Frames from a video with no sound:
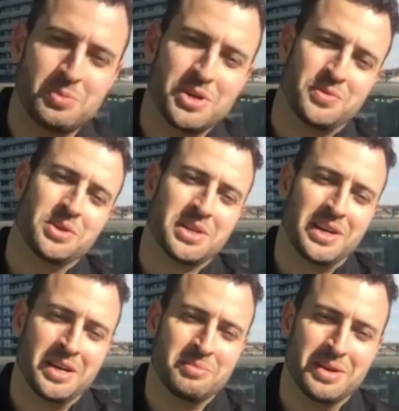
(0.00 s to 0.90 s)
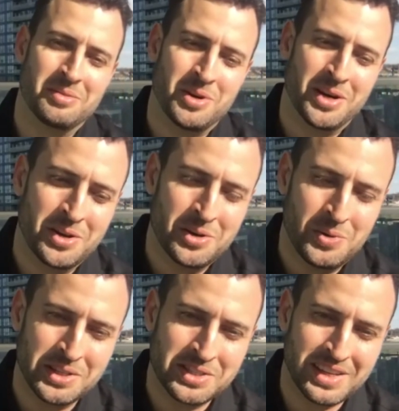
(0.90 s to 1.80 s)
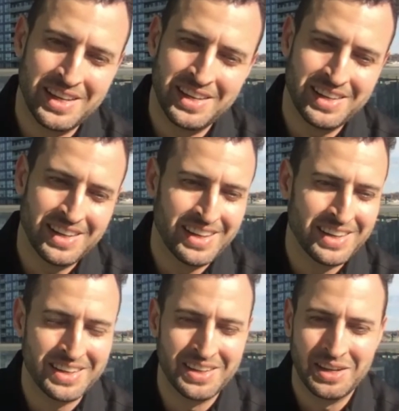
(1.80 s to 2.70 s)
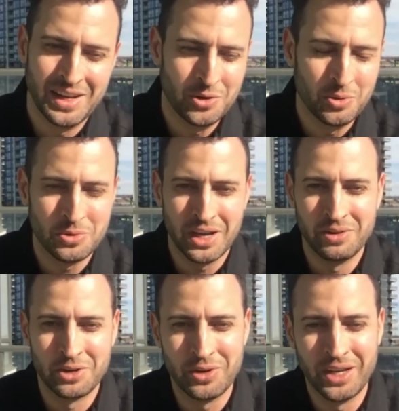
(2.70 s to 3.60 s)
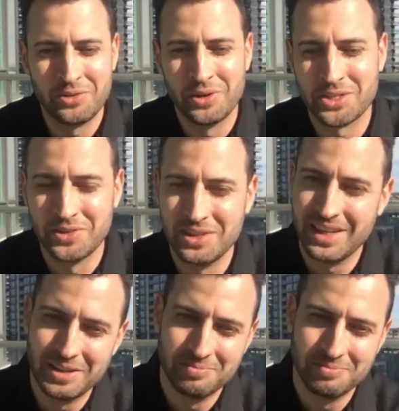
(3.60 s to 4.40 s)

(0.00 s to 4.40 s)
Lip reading: for your time, Mario, once again, and I hope you have a great rest of the day.